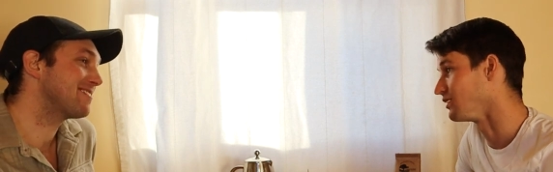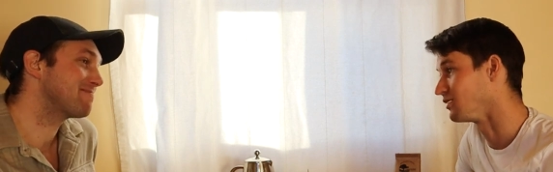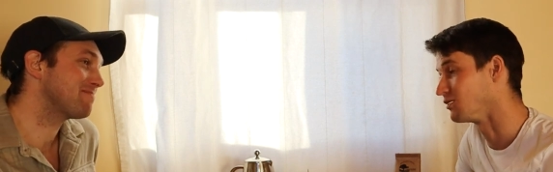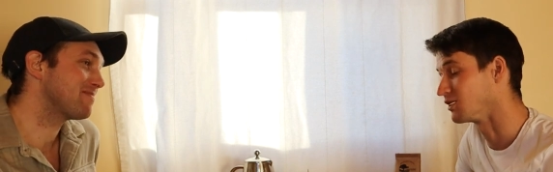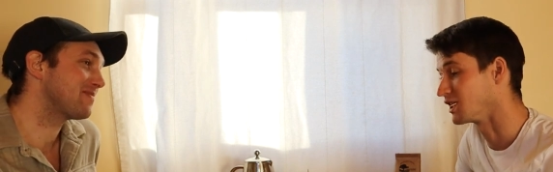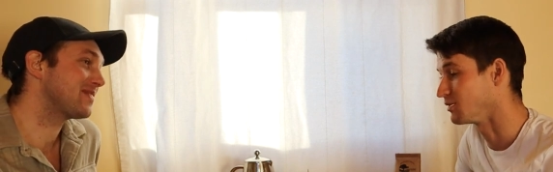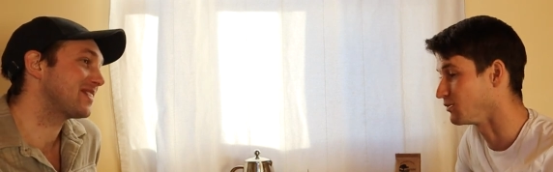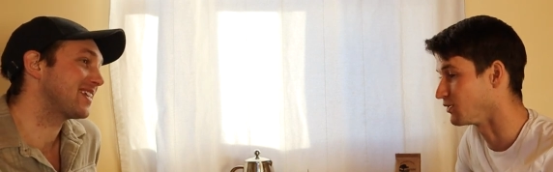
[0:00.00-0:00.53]

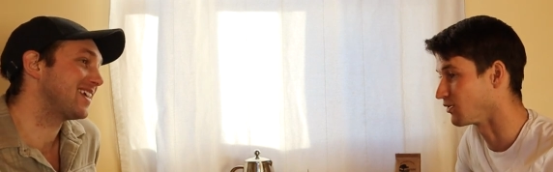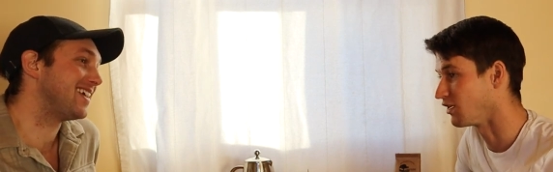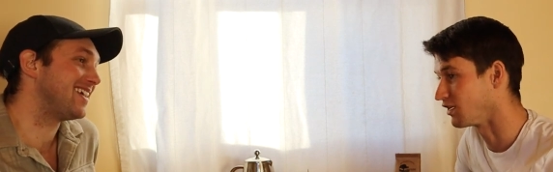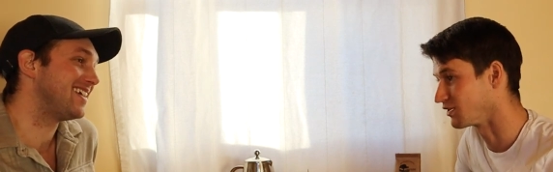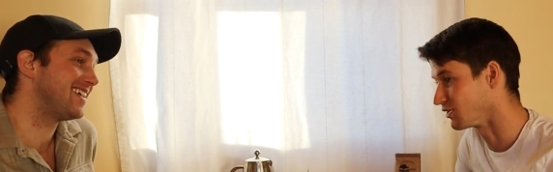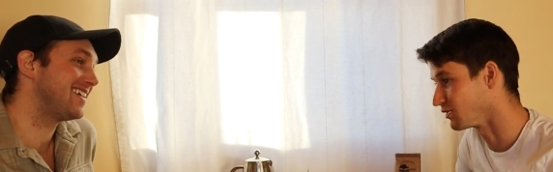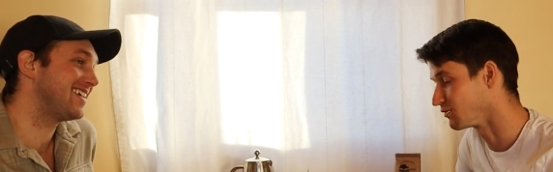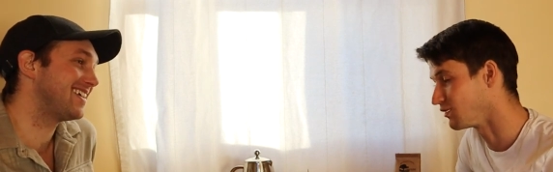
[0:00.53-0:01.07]
Speaker 1: Don't get me wrong;
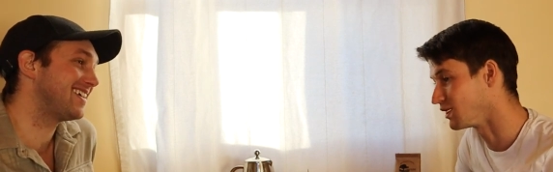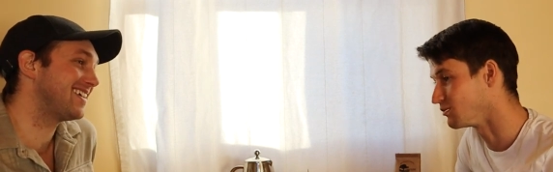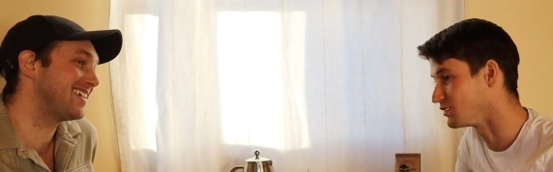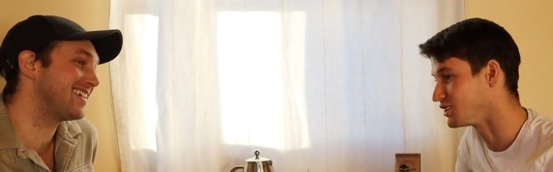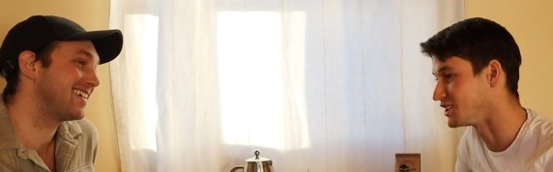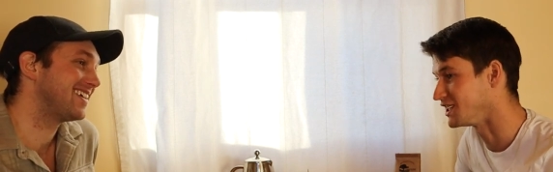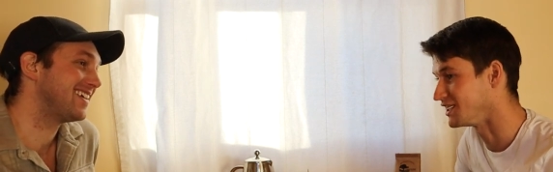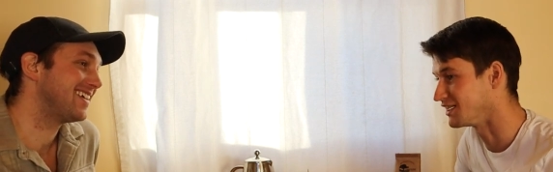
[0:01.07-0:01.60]
they're a fun
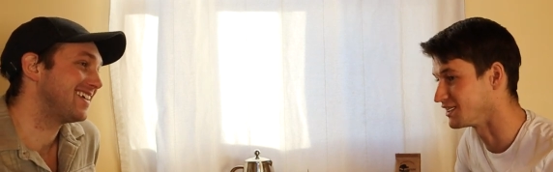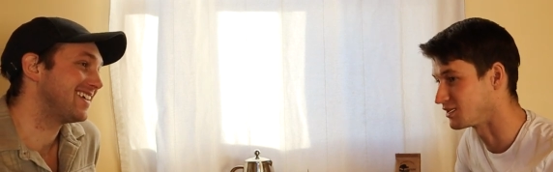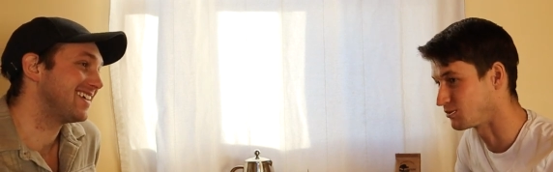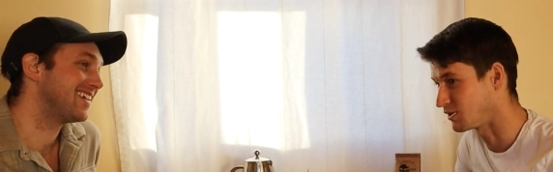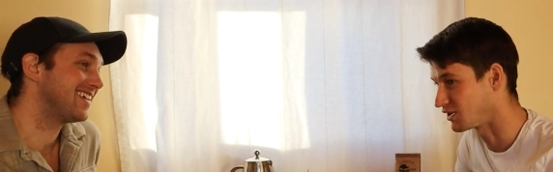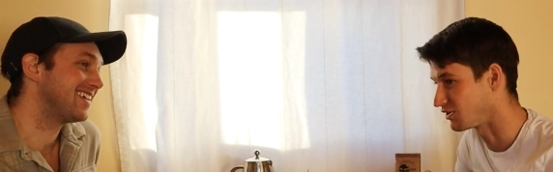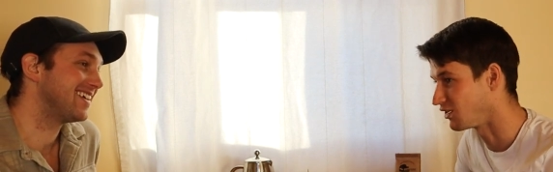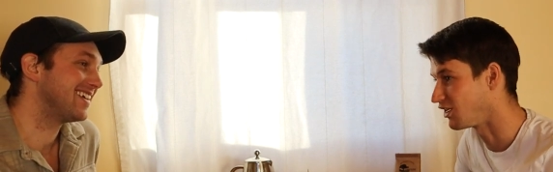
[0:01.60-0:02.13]
machine. I
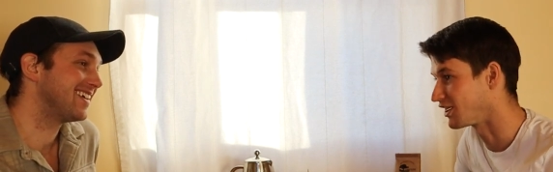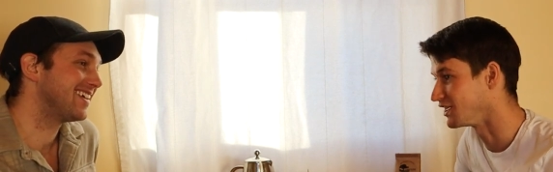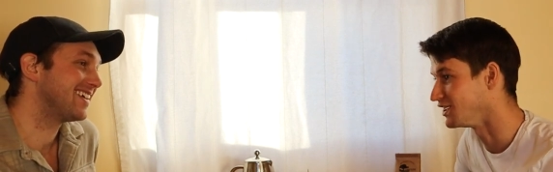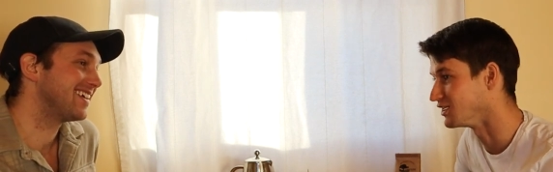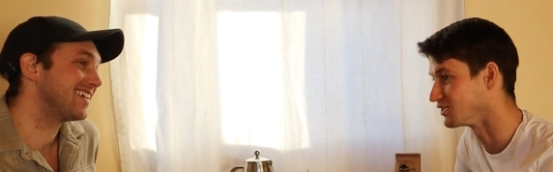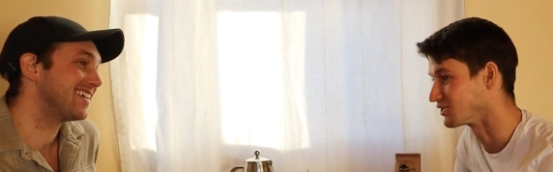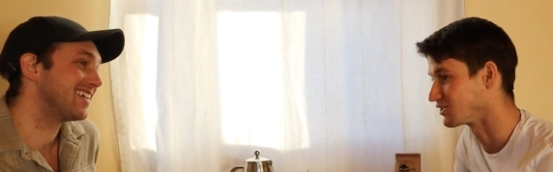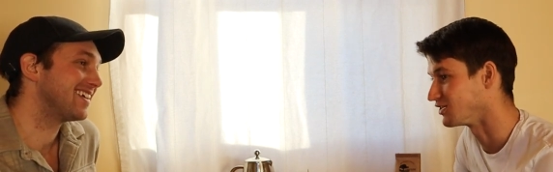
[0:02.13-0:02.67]
spent a lot of
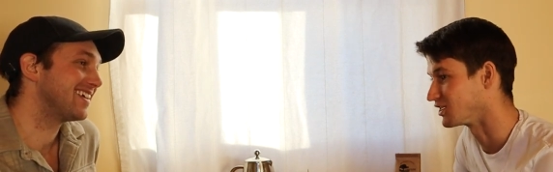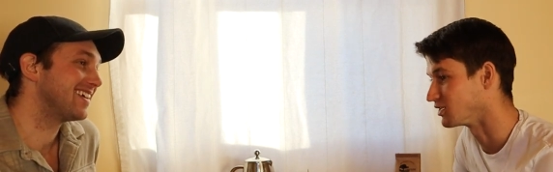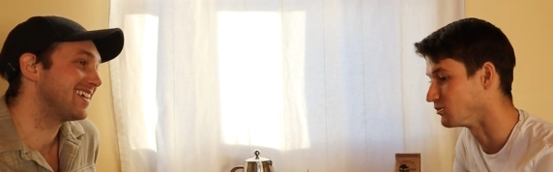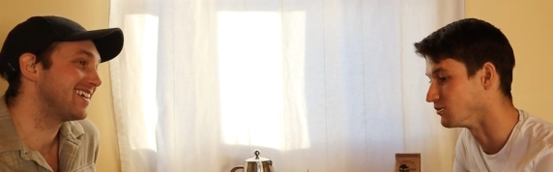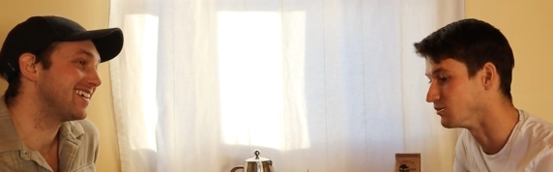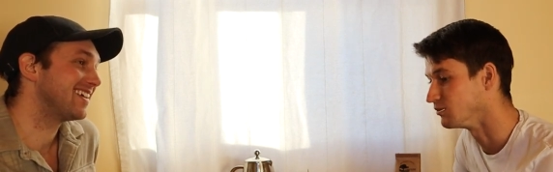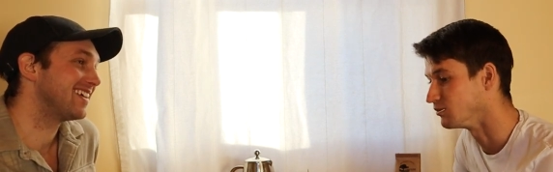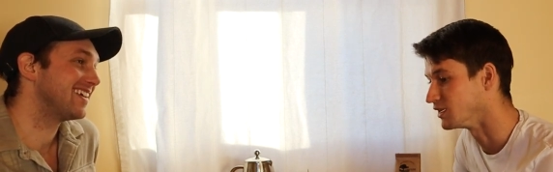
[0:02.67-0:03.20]
years on them,
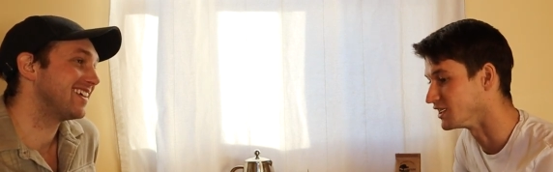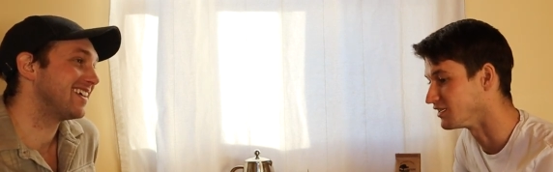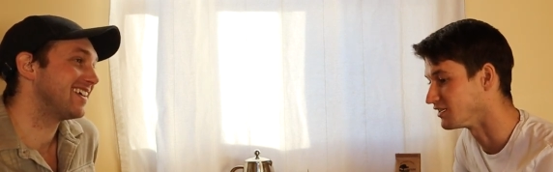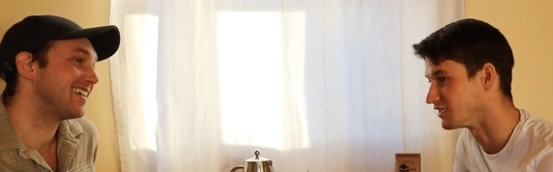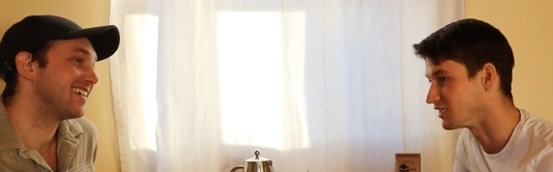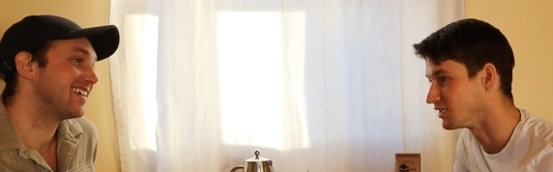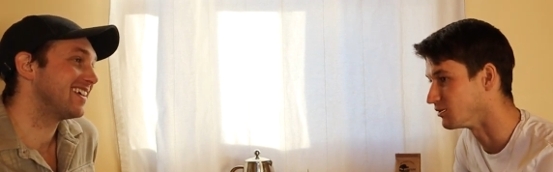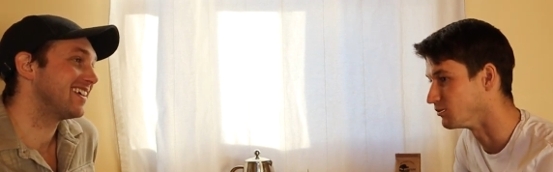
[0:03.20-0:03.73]
but
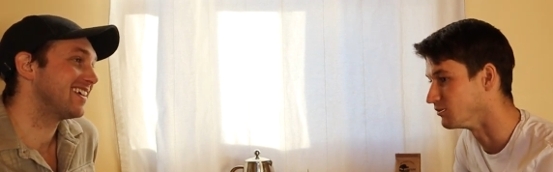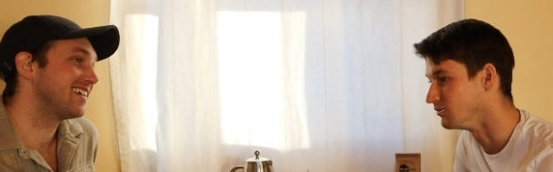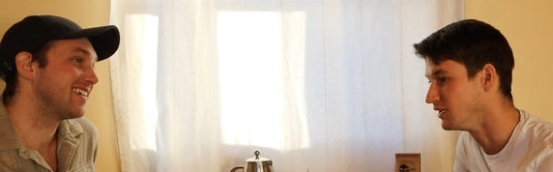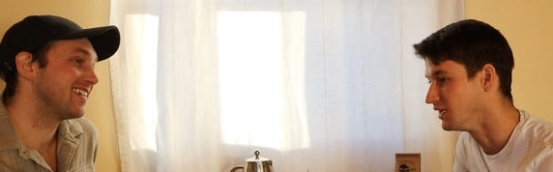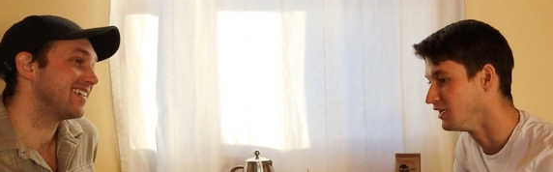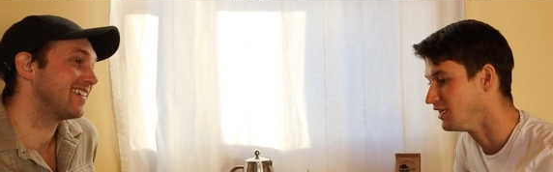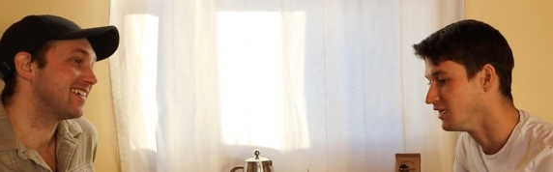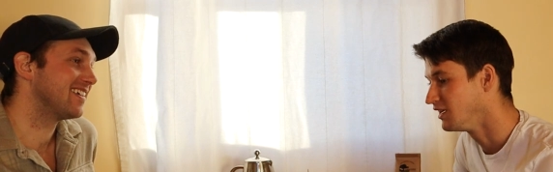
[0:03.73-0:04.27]
um,
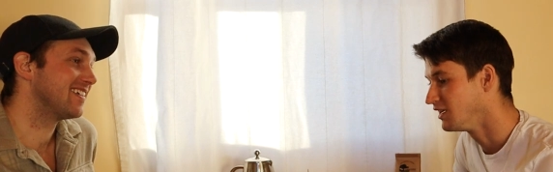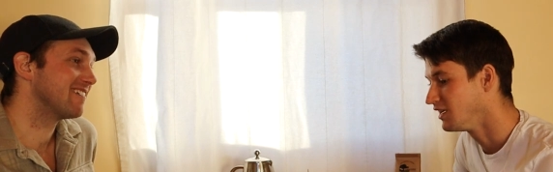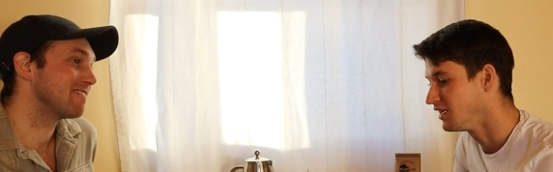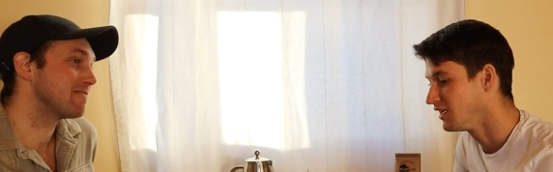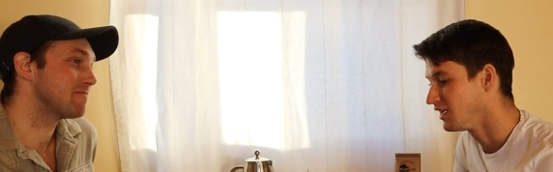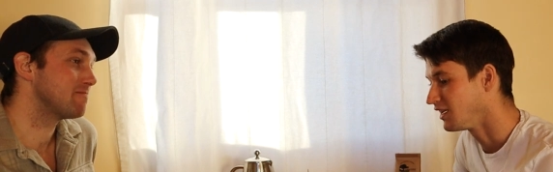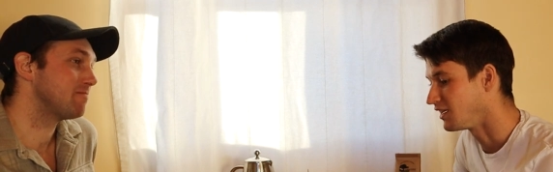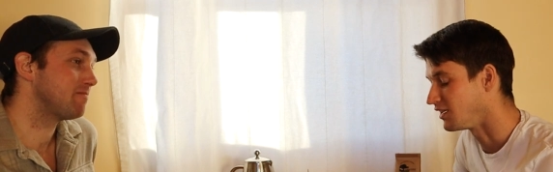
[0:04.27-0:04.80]

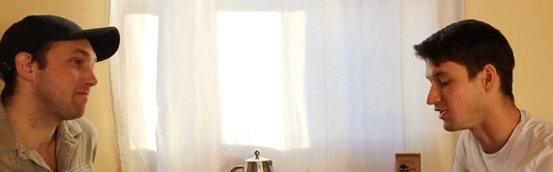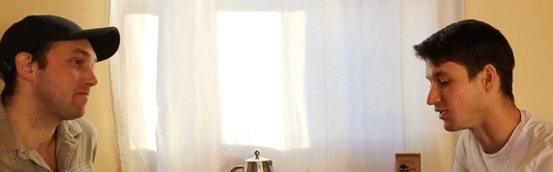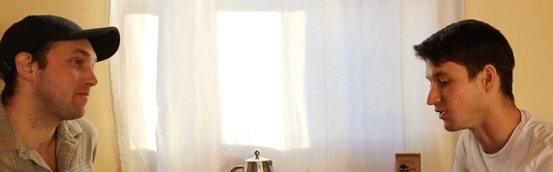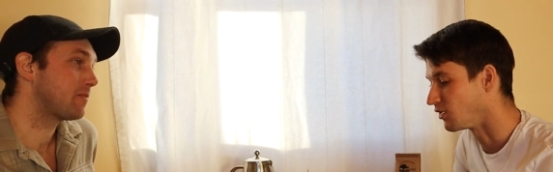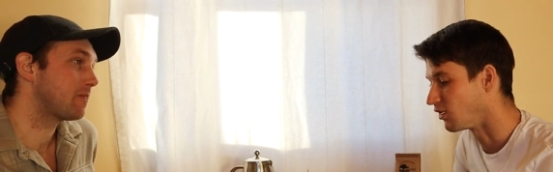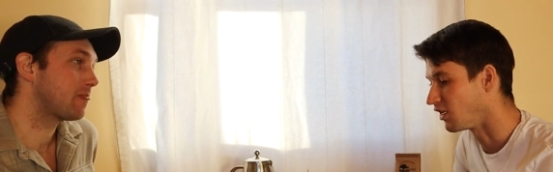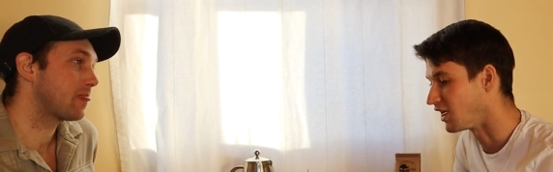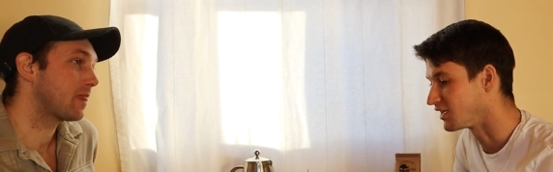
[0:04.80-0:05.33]
they're
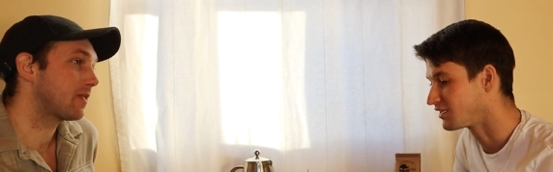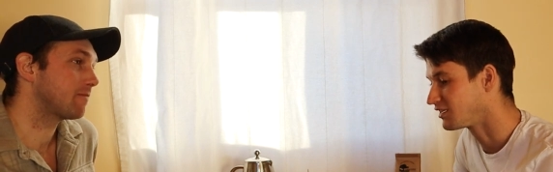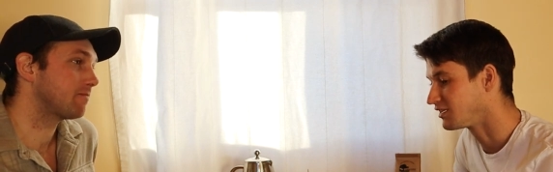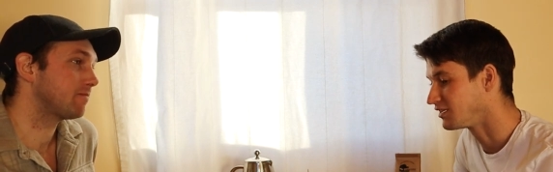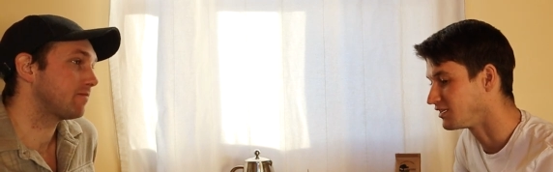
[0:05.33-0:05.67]
not.